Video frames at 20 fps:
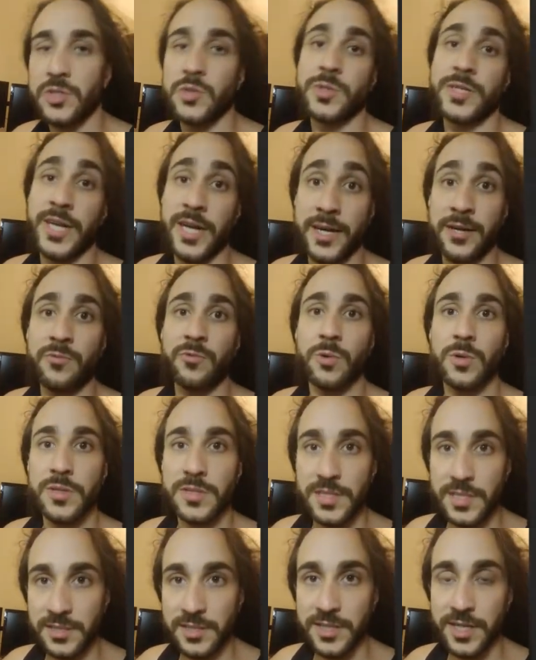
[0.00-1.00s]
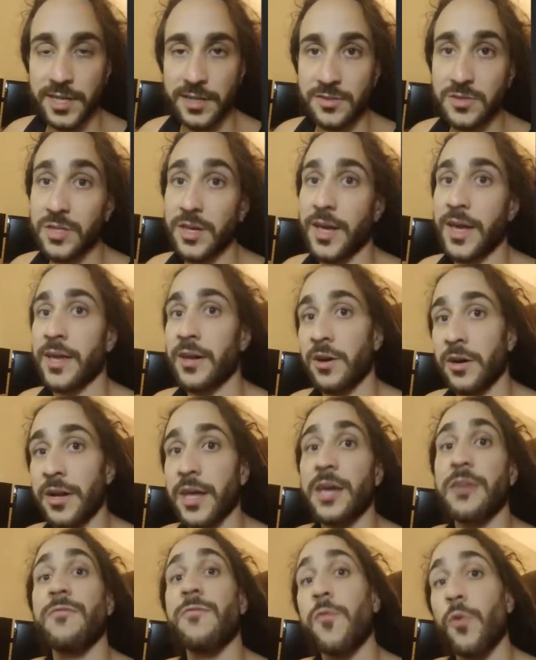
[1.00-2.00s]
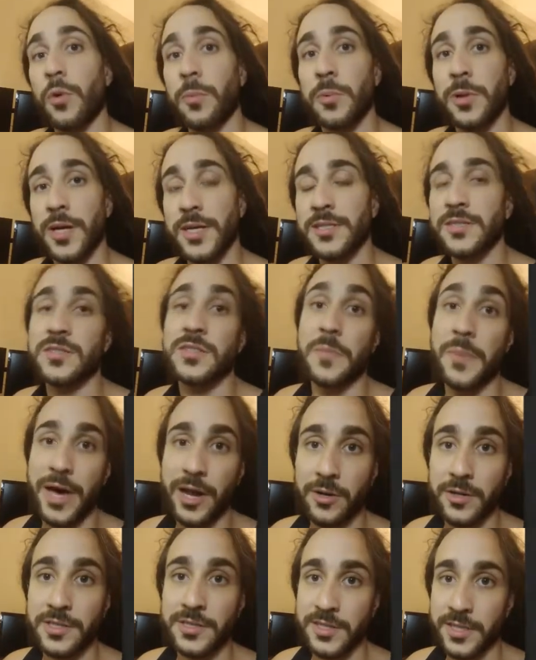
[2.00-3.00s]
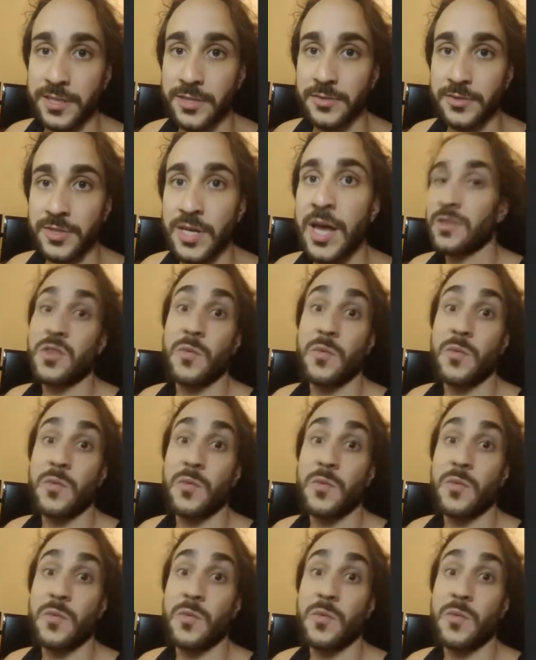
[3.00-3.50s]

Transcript: you again roll a d6, and on a 4+, the battle continues.